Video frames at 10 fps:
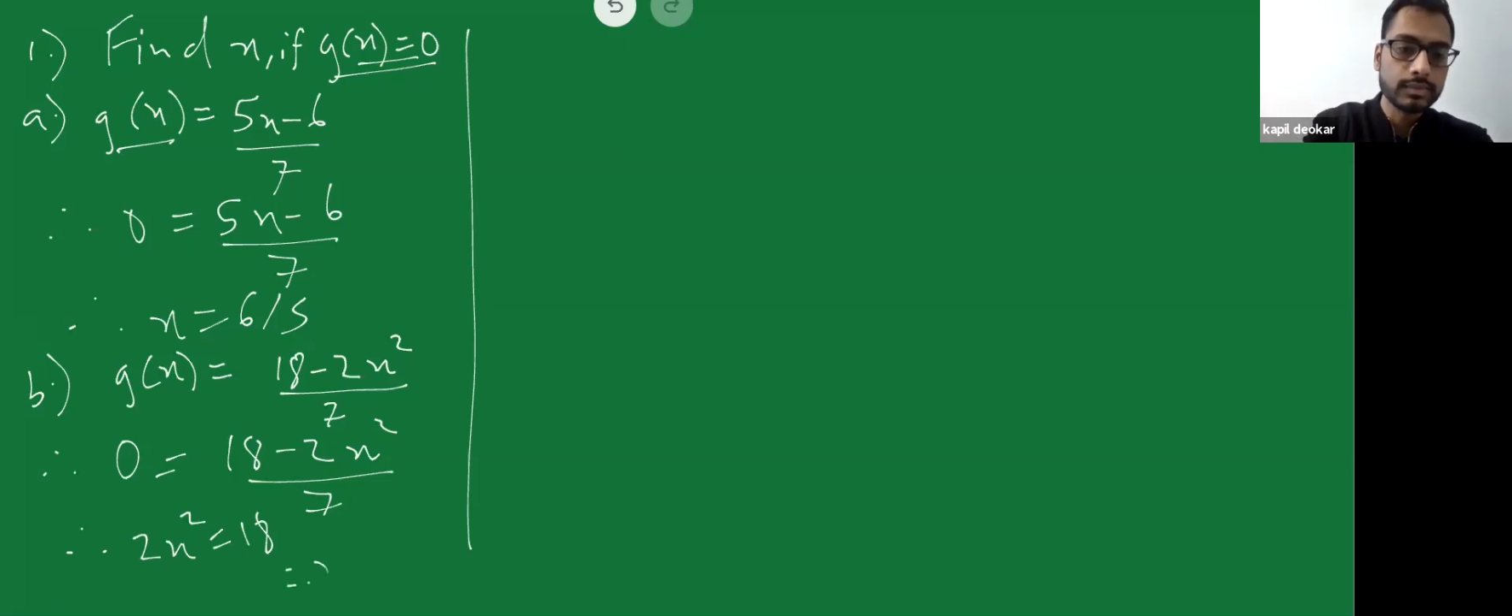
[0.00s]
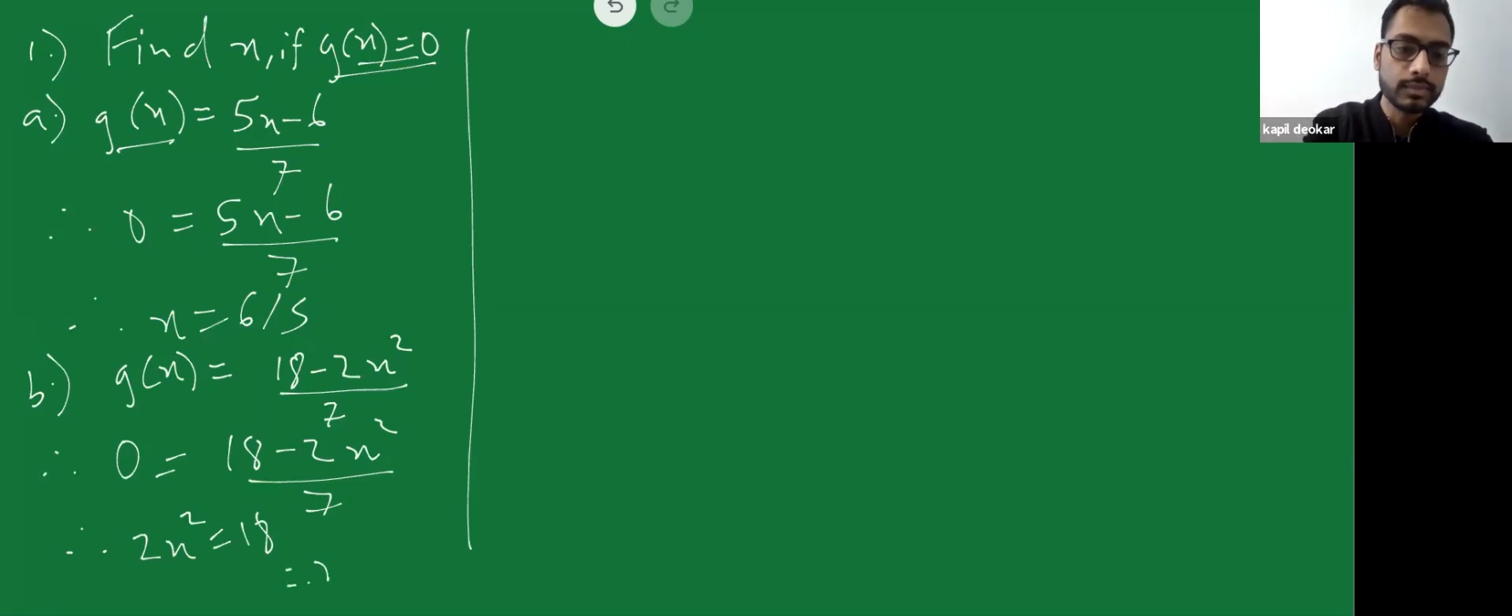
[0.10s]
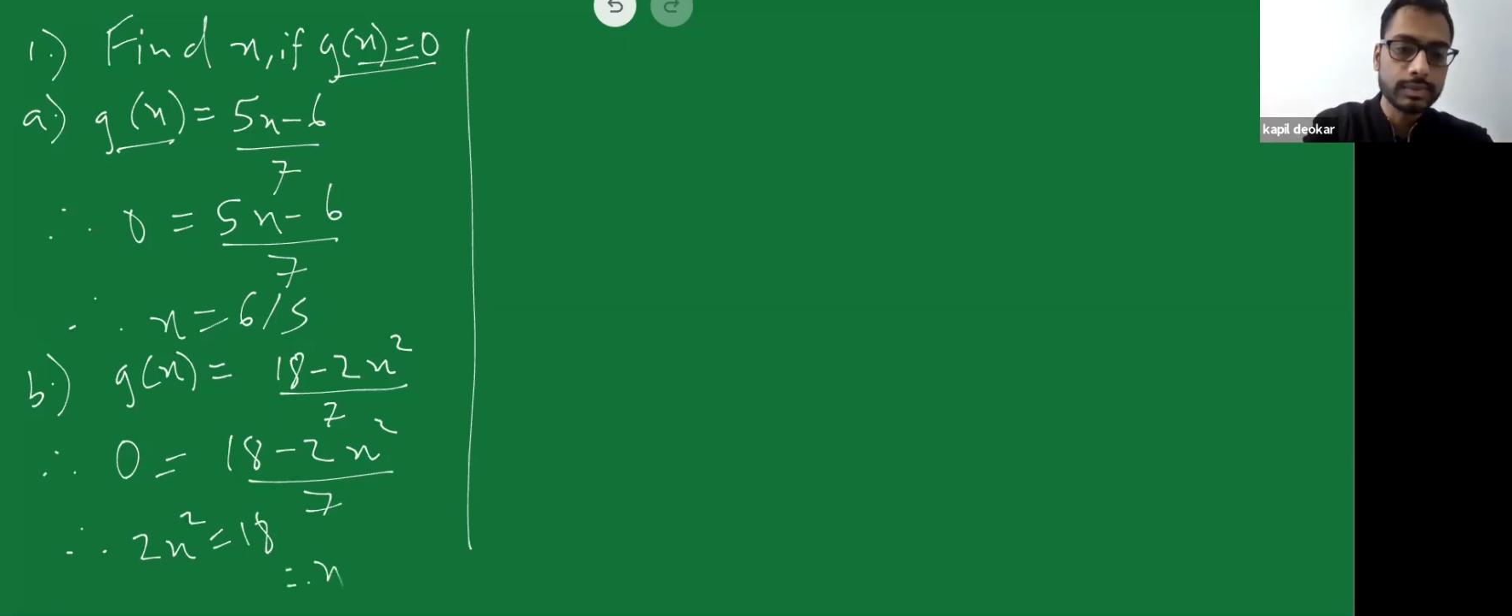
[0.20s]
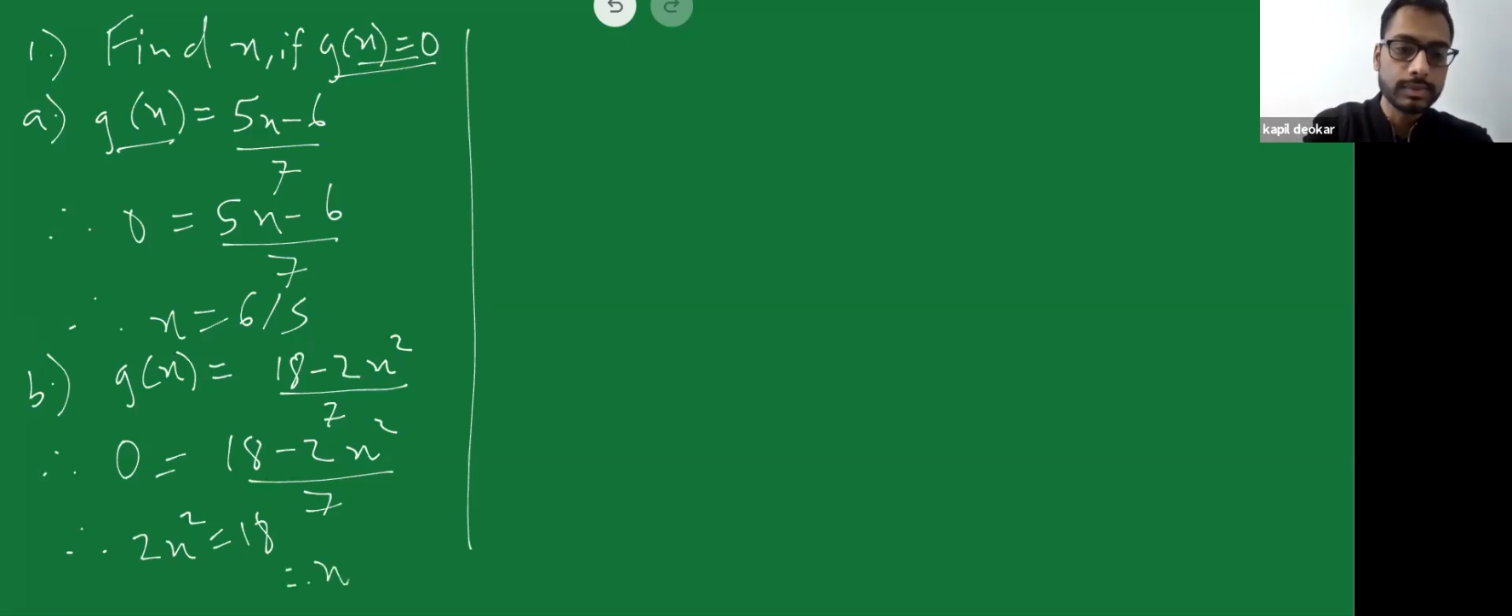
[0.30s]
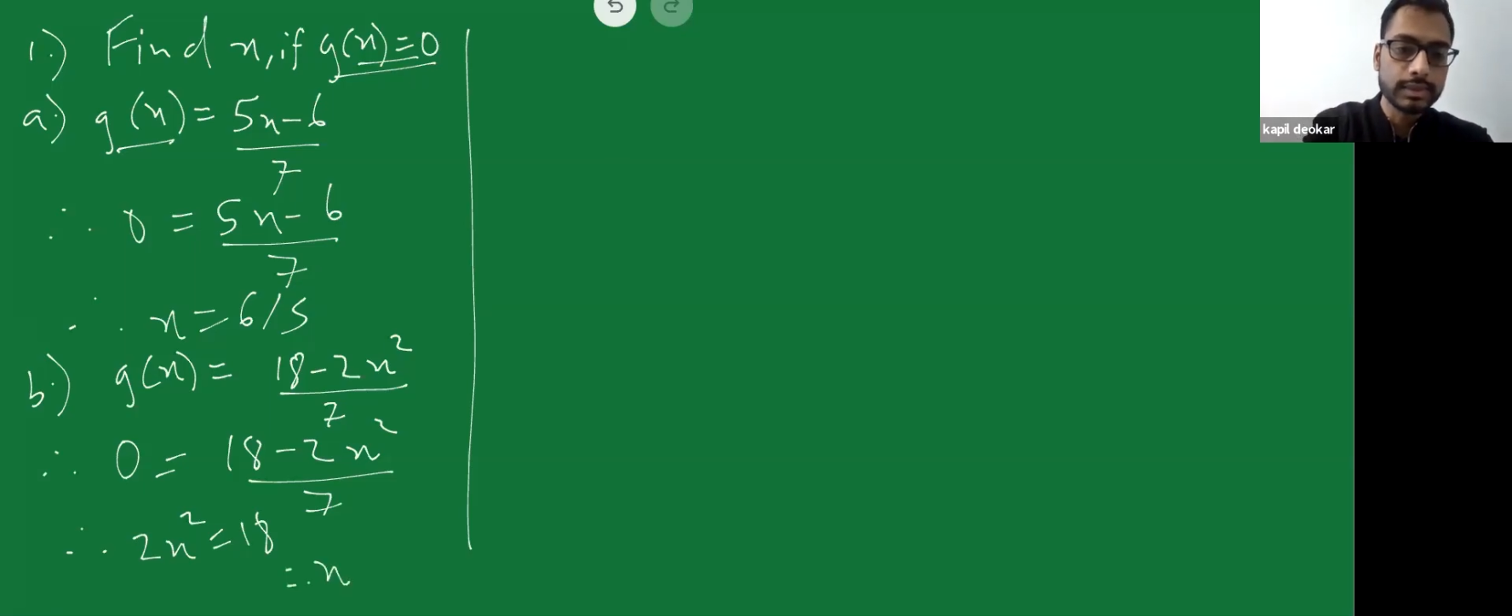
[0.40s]

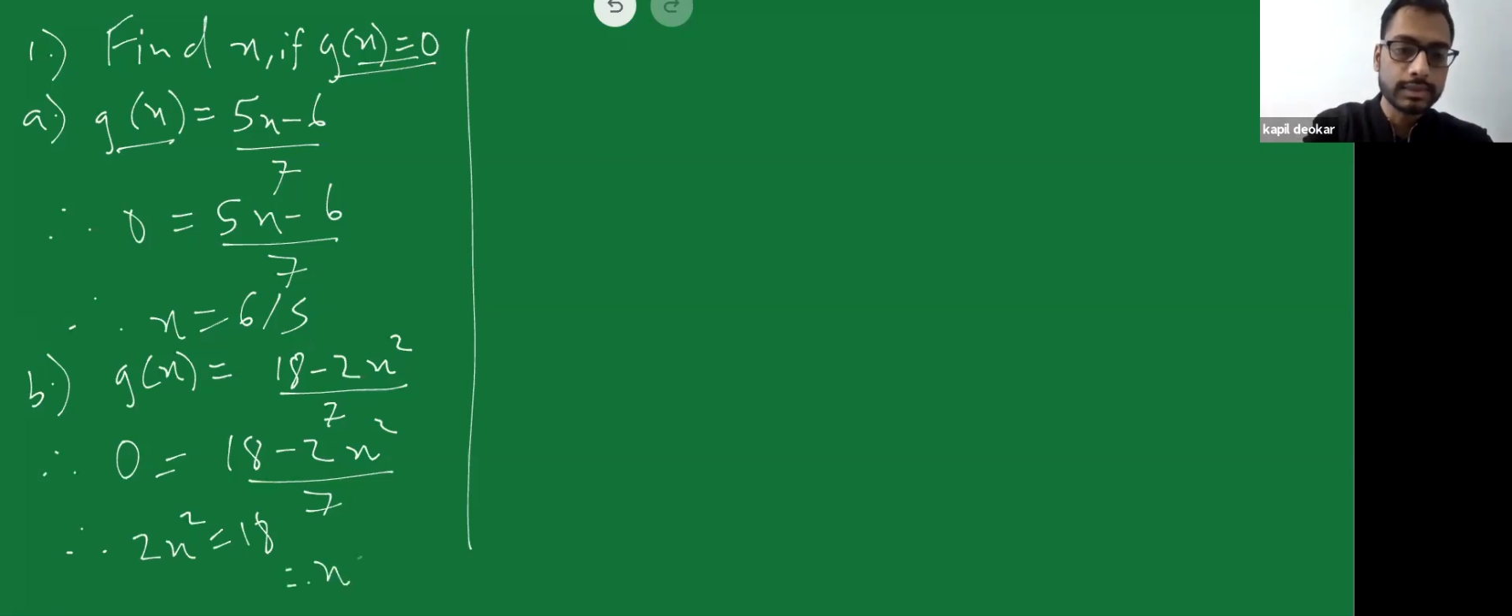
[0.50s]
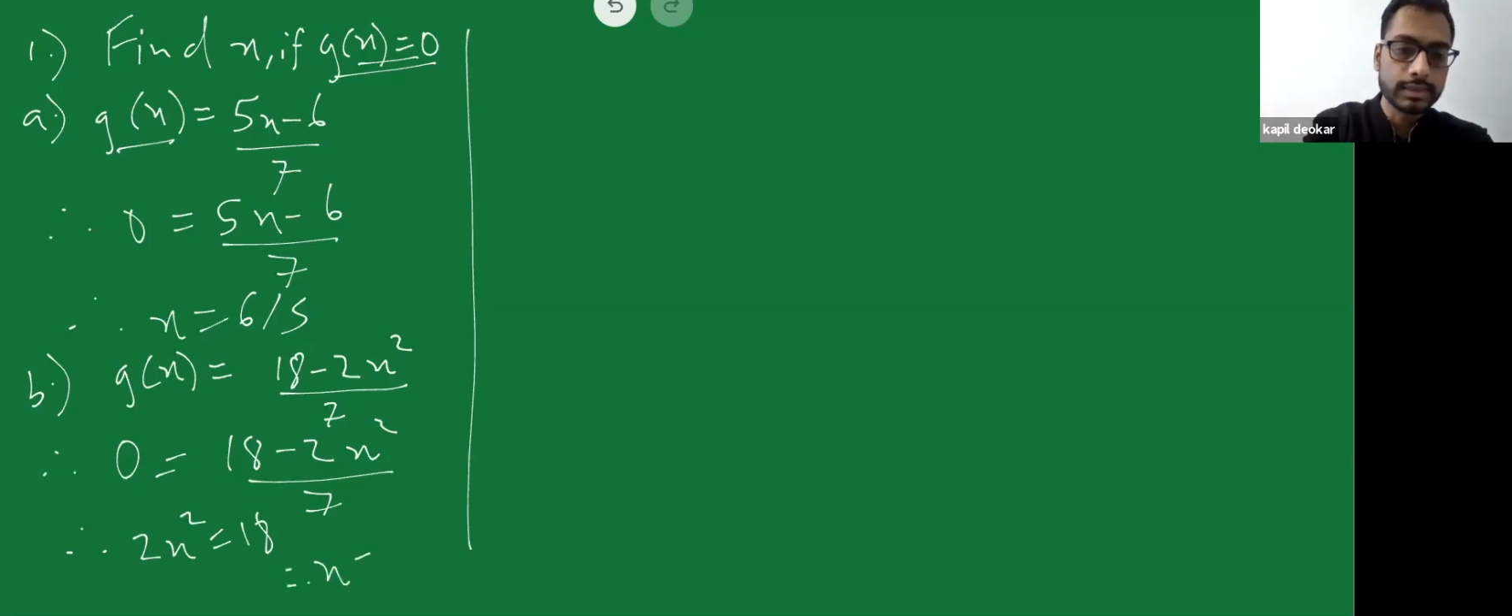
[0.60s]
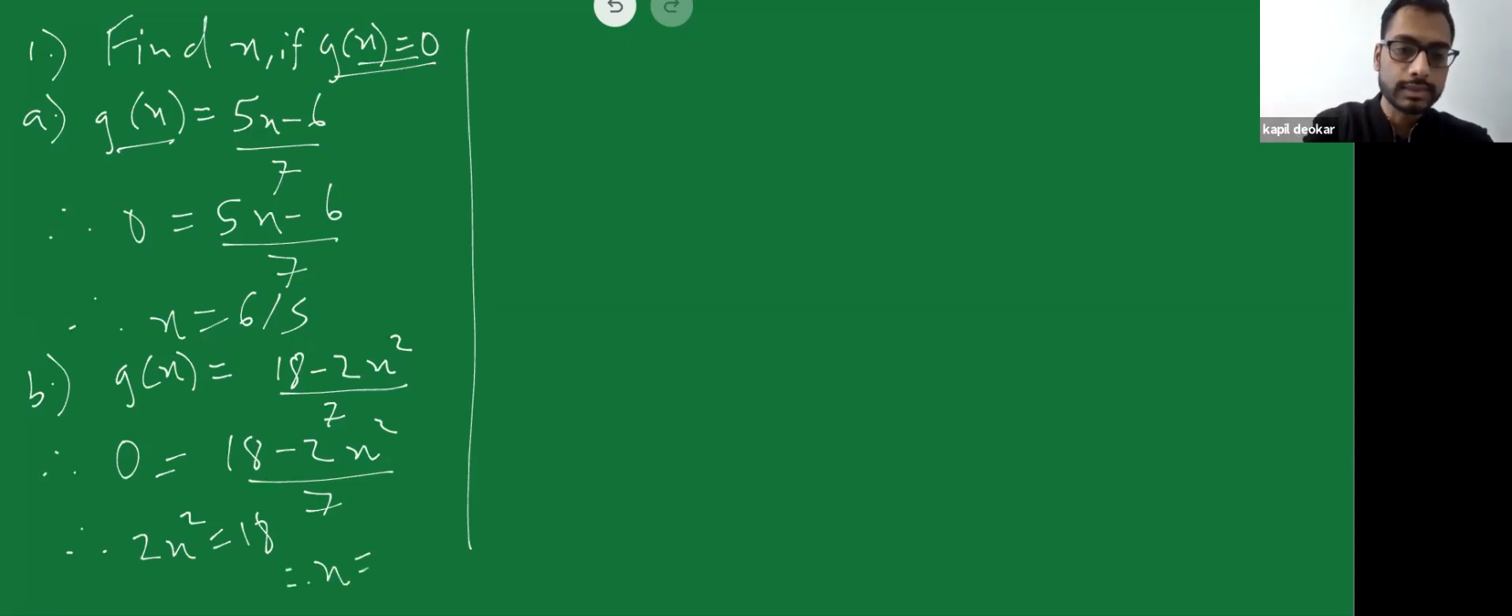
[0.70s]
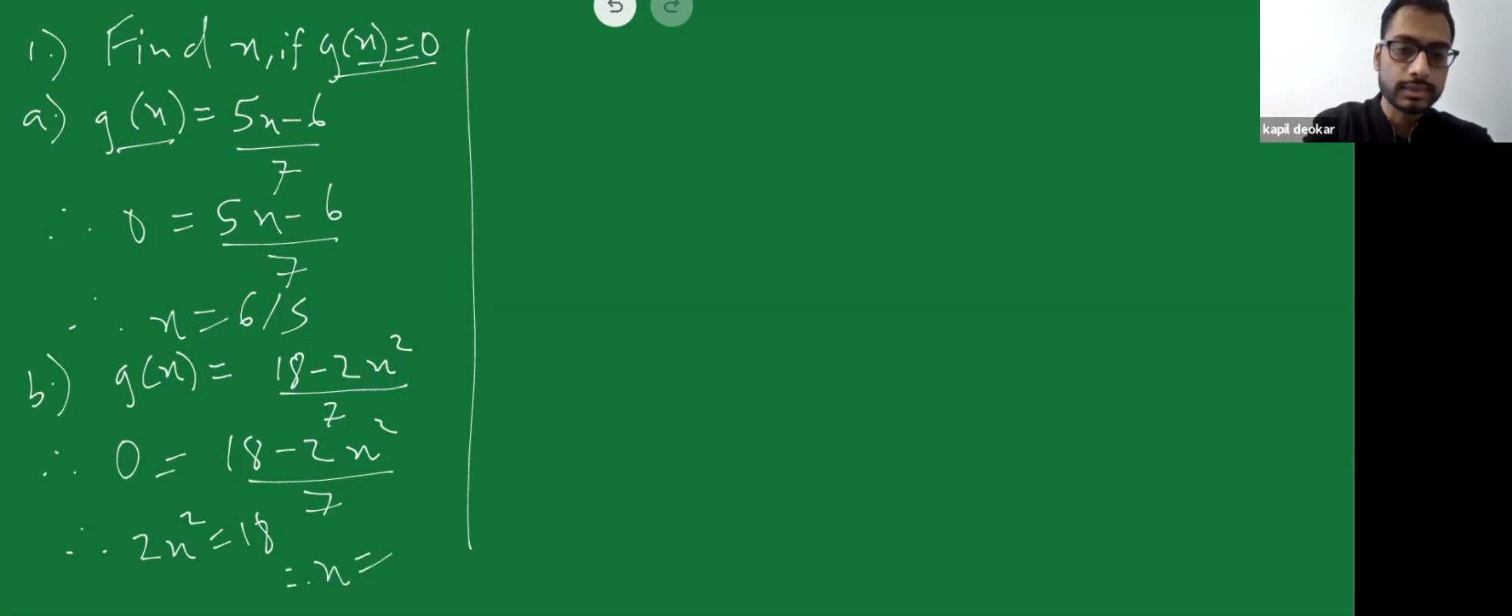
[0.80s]
which means x